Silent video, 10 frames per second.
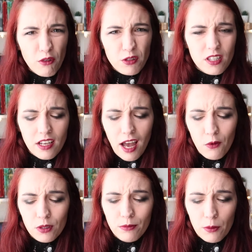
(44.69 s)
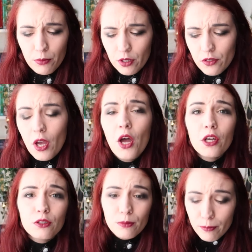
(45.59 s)
Obviously I want my books
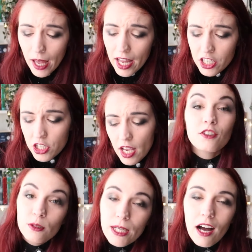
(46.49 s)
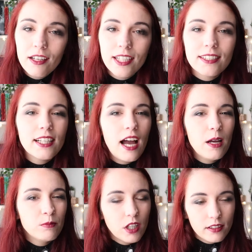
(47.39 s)
to match. To be honest,
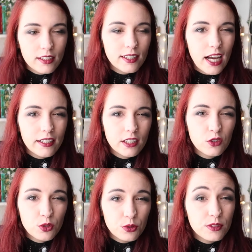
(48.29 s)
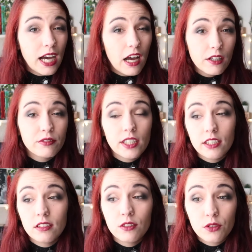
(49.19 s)
I'm not excited to dive
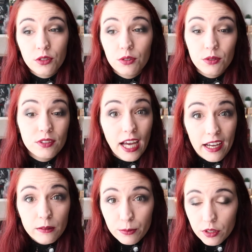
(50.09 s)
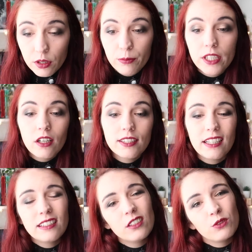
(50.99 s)
into that book because
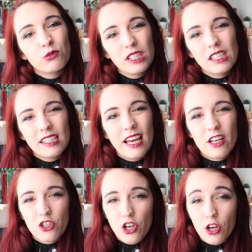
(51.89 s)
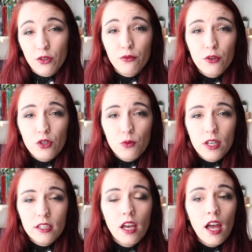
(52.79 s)
I didn't really enjoy the first
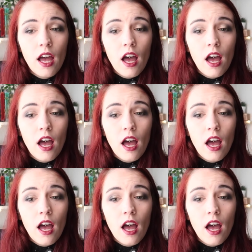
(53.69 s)
one.